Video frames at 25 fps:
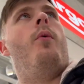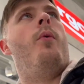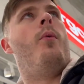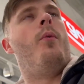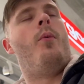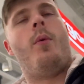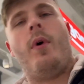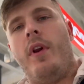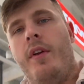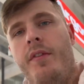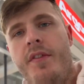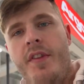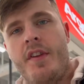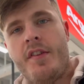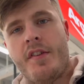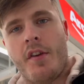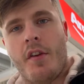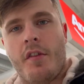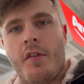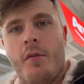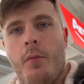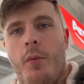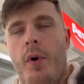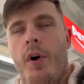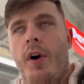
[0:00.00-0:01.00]
Well, if this
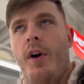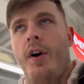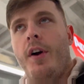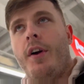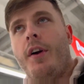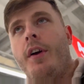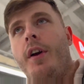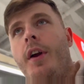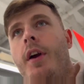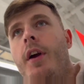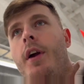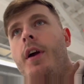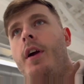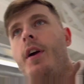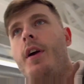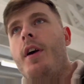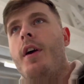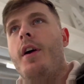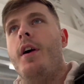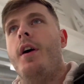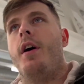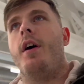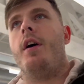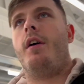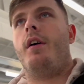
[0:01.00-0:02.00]
doesn't work,
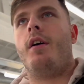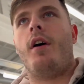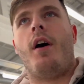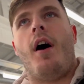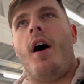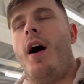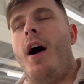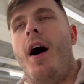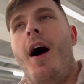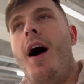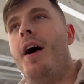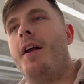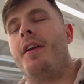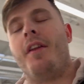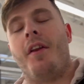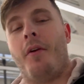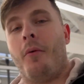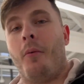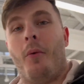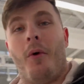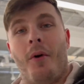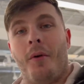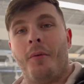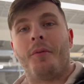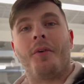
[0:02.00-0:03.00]
I don't know
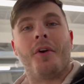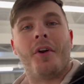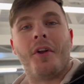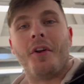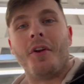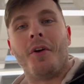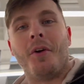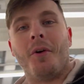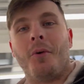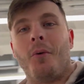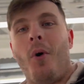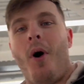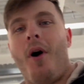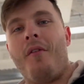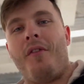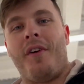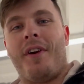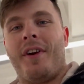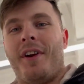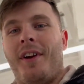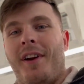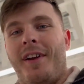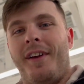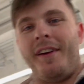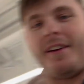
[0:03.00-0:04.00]
what I'm going to do, quite frankly.